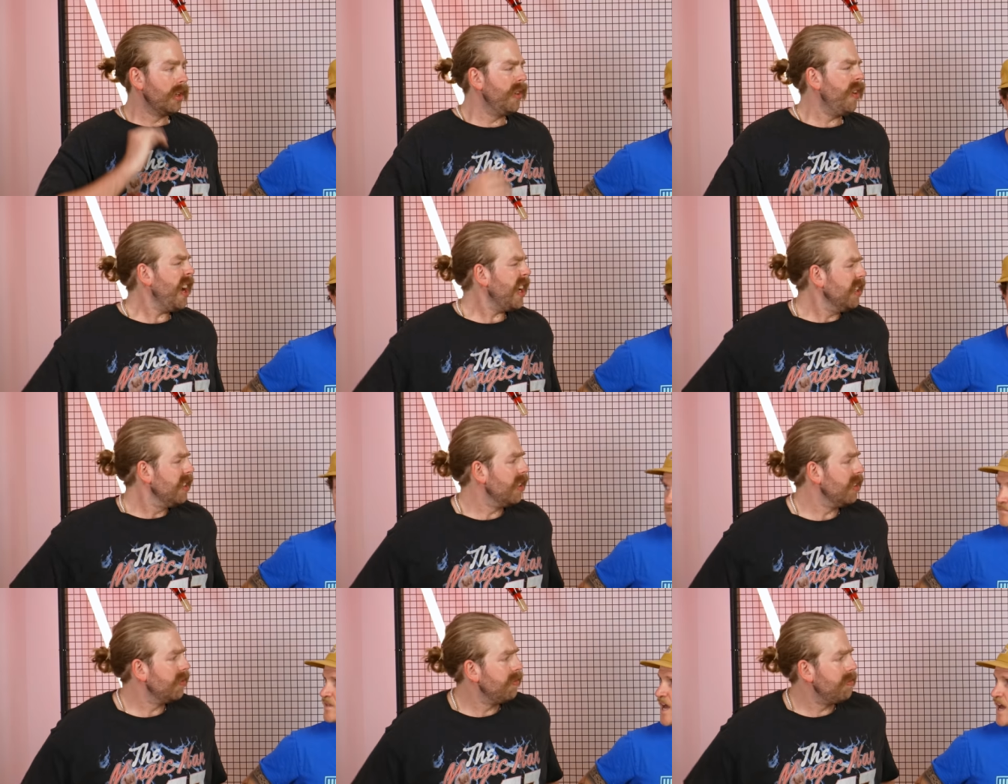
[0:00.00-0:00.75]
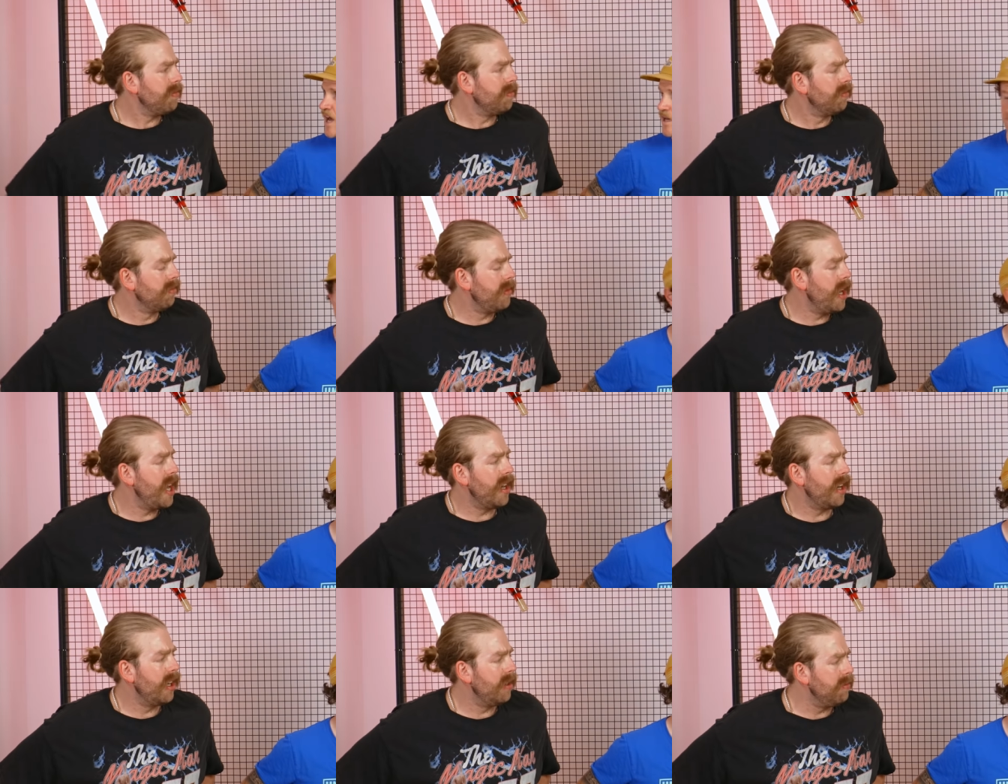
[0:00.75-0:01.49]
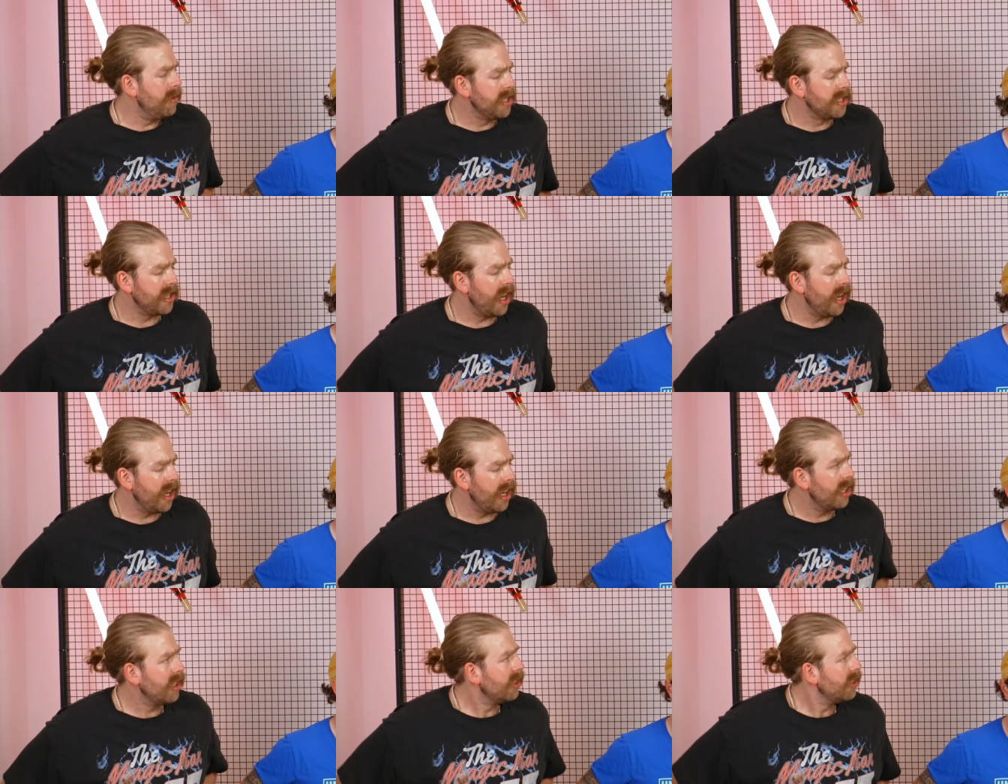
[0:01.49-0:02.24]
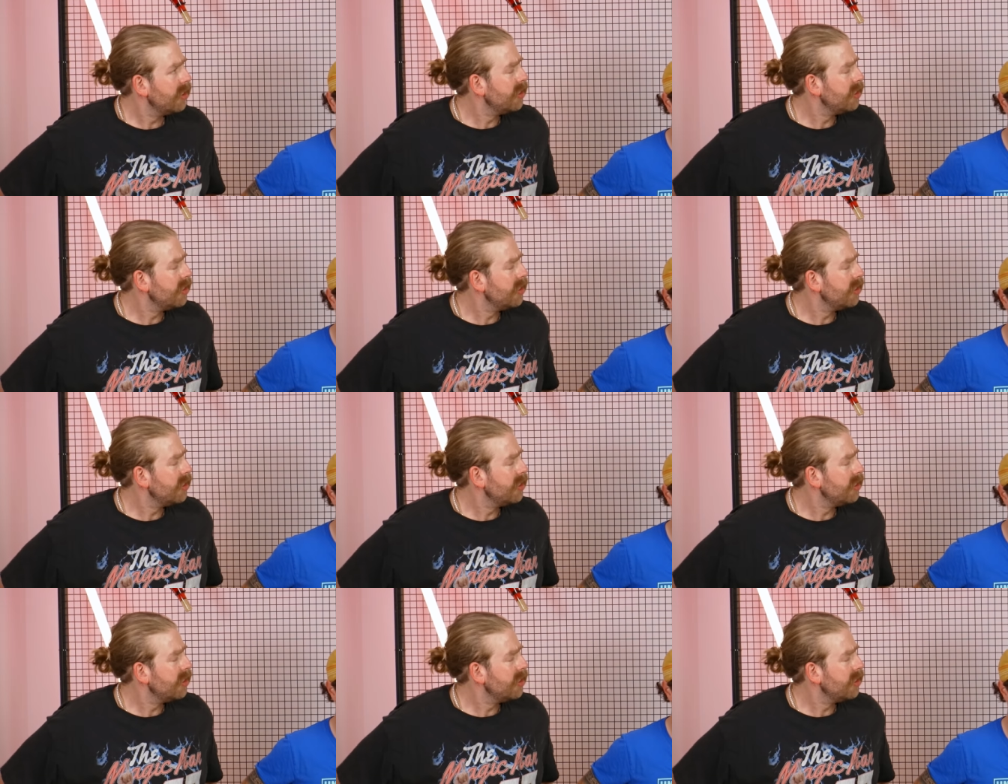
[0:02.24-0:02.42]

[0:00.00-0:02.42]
You reckon? Yeah. Man, I missed that. I